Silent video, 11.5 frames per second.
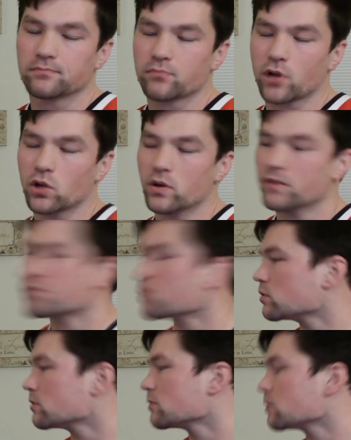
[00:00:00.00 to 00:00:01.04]
breakaway
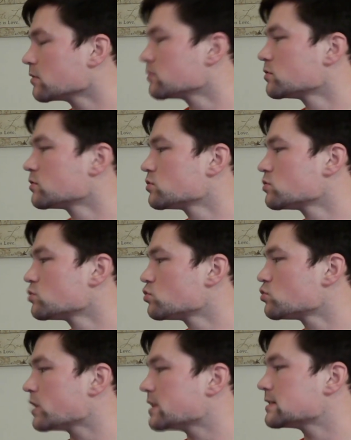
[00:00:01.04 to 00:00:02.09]
for
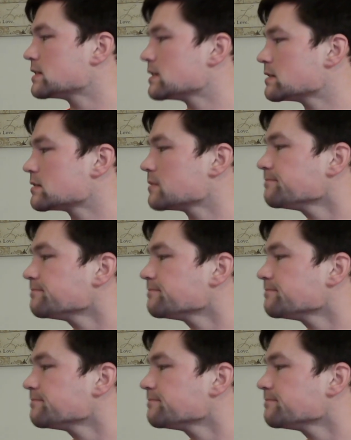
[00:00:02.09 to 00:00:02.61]
Tri-Cities.